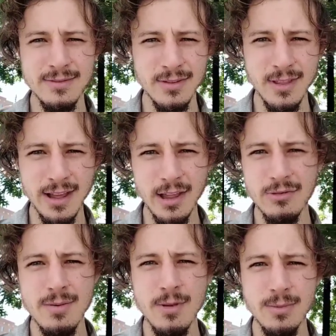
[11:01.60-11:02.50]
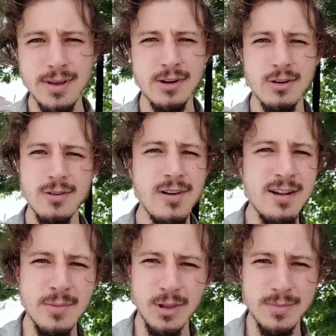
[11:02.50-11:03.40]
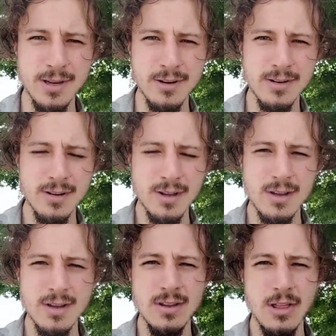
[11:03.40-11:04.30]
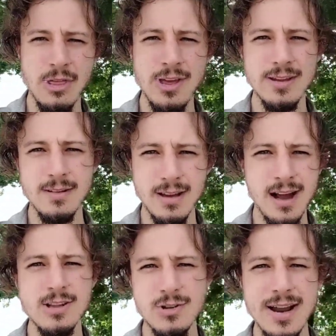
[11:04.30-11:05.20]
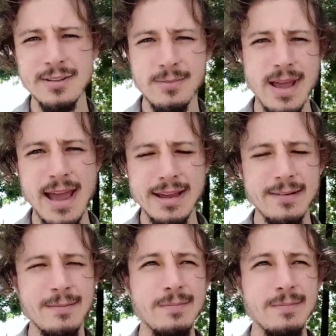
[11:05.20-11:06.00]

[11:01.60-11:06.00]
for like a 3mm or 5mm thick contractor bag,